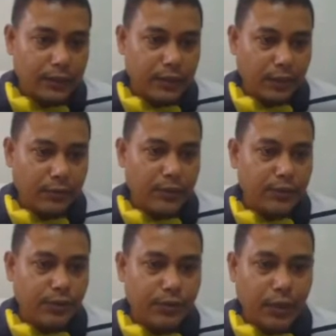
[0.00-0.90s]
I will
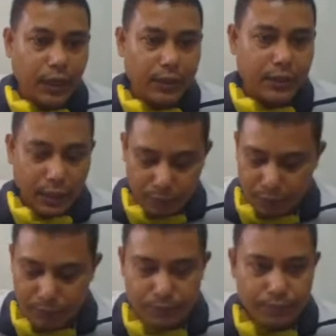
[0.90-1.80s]
show the
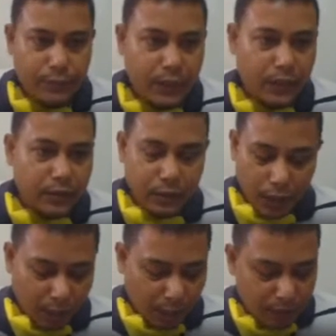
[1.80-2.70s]
above.
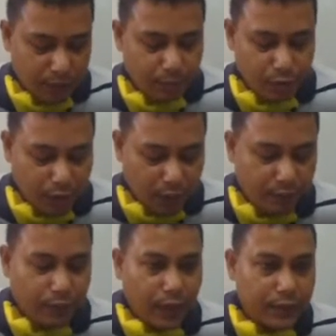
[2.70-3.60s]
So suppose I
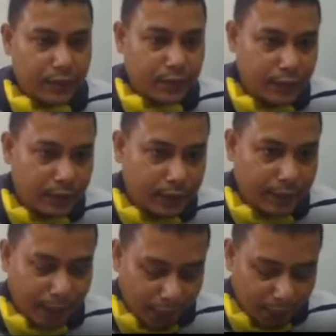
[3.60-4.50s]
want
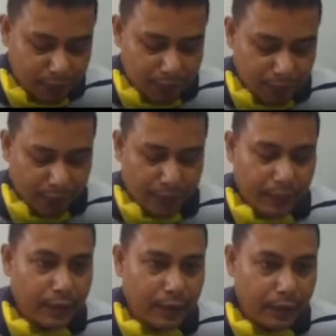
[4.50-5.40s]

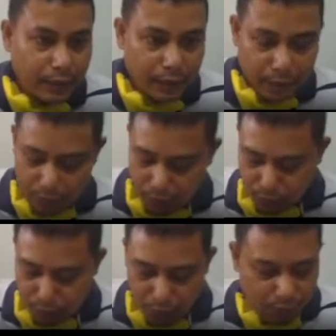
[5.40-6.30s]
xa, so
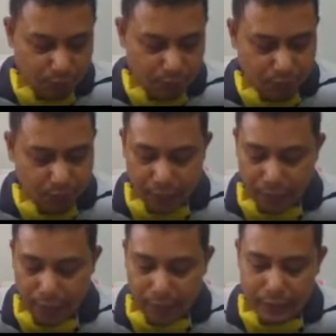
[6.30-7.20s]
I will write
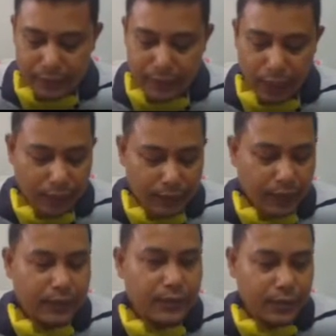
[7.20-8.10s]
x
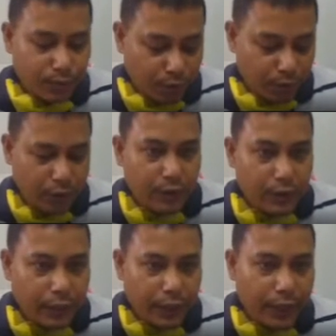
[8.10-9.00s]
underscore
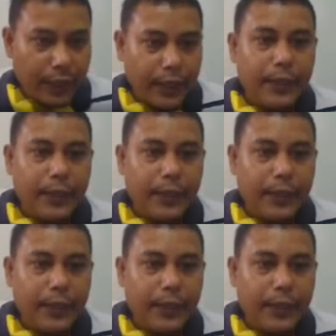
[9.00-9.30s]
a.